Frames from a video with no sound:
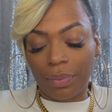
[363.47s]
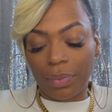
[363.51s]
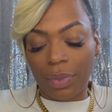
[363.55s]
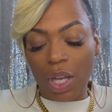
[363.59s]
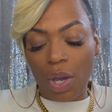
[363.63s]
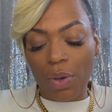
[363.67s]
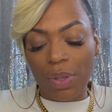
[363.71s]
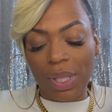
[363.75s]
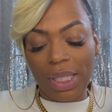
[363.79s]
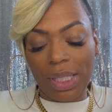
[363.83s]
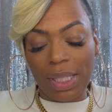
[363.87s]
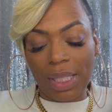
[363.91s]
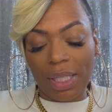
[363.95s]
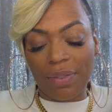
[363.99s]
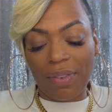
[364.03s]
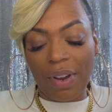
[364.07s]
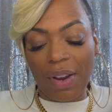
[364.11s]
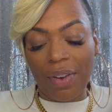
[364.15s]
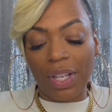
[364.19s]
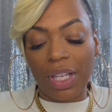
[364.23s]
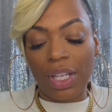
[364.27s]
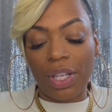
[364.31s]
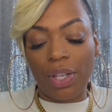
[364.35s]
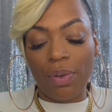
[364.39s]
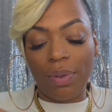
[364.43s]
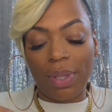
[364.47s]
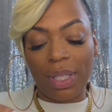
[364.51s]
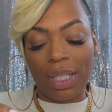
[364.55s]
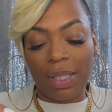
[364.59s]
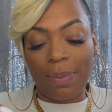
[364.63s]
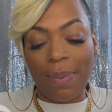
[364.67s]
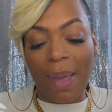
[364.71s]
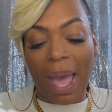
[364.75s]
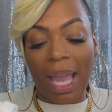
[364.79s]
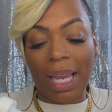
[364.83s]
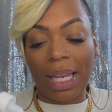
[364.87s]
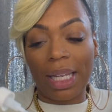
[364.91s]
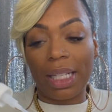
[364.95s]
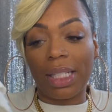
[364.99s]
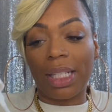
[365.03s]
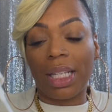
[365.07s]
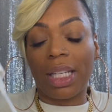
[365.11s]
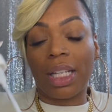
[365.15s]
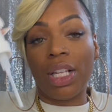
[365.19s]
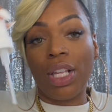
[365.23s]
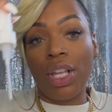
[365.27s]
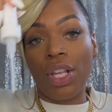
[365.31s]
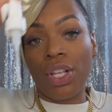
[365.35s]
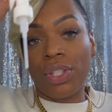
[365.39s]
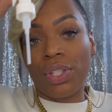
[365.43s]
Oh, this is very cute, this
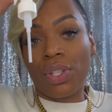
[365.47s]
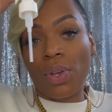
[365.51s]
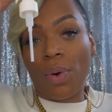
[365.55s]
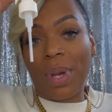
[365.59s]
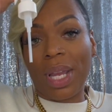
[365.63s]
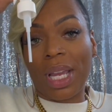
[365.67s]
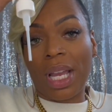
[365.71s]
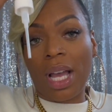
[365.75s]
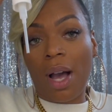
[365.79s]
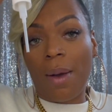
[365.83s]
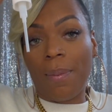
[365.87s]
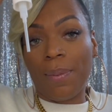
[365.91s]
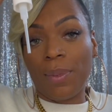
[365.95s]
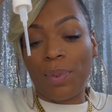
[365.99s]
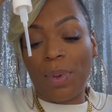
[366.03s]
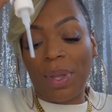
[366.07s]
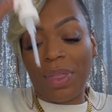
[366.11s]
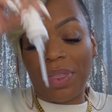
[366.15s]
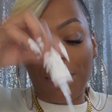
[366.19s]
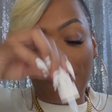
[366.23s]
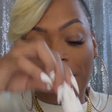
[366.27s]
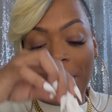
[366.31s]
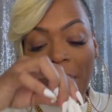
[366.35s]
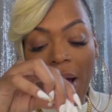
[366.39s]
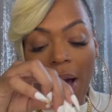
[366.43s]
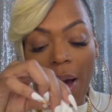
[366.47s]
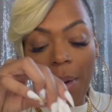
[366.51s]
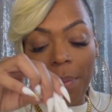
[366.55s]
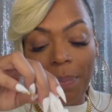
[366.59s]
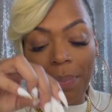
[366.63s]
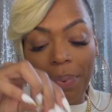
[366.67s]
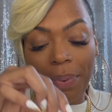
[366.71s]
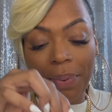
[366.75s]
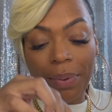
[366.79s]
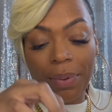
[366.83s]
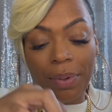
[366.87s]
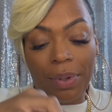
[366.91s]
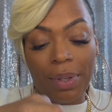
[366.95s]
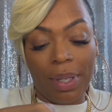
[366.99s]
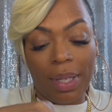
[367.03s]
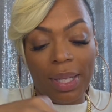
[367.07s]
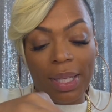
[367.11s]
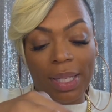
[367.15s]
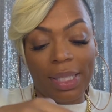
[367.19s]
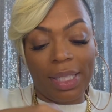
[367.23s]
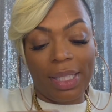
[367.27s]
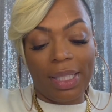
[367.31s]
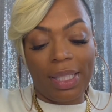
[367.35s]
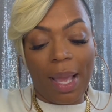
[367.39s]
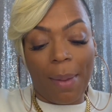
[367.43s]
packaging. So it comes with the pump
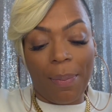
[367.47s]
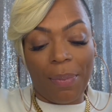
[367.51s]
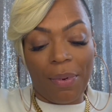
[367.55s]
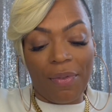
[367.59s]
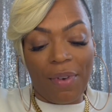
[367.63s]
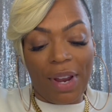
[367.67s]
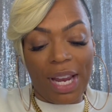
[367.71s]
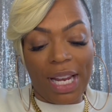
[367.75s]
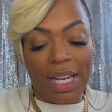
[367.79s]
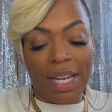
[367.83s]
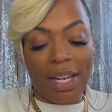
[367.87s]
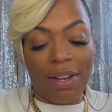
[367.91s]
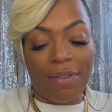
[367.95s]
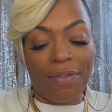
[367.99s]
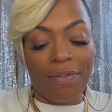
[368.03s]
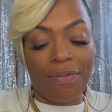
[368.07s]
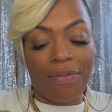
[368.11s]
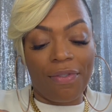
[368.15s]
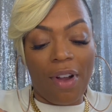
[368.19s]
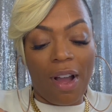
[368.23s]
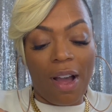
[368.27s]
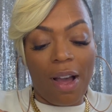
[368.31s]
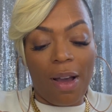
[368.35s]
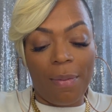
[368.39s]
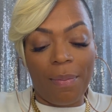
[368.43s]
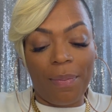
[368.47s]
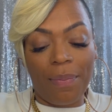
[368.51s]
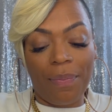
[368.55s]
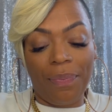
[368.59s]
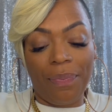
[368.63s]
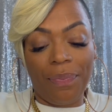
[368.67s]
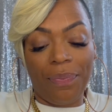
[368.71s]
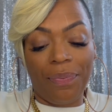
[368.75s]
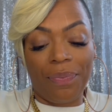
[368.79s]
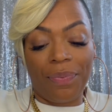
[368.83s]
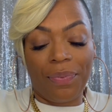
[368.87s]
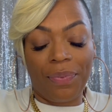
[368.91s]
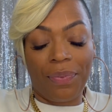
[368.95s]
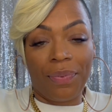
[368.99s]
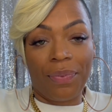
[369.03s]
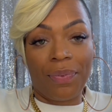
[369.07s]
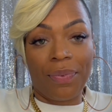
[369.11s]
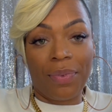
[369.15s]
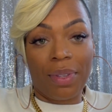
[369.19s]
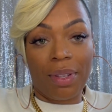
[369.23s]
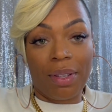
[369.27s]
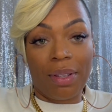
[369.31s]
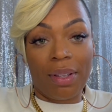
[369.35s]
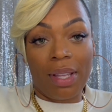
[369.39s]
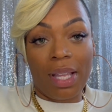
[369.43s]
separated from
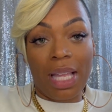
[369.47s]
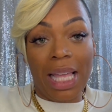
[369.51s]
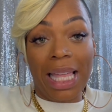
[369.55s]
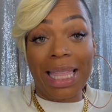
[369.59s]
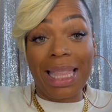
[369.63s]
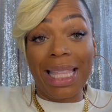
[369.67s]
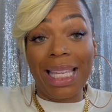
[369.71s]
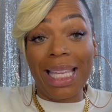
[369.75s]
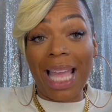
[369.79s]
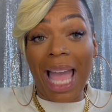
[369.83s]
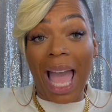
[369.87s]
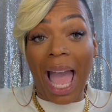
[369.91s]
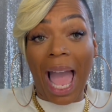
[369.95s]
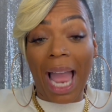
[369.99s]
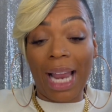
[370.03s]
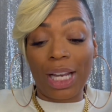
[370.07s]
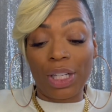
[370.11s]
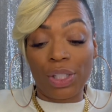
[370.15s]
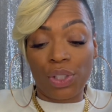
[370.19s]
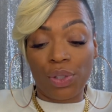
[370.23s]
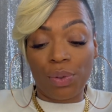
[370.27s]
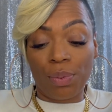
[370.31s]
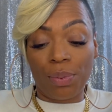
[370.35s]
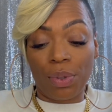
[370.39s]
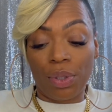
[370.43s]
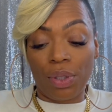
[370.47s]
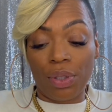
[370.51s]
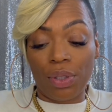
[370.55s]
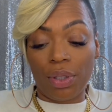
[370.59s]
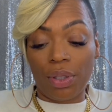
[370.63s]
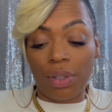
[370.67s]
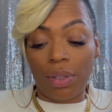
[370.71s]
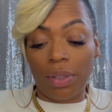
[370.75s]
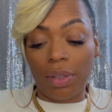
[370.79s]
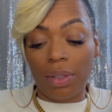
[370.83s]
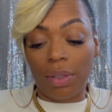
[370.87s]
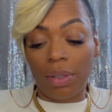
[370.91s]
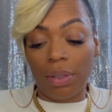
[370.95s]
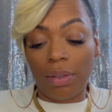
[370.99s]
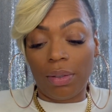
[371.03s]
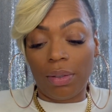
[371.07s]
the actual,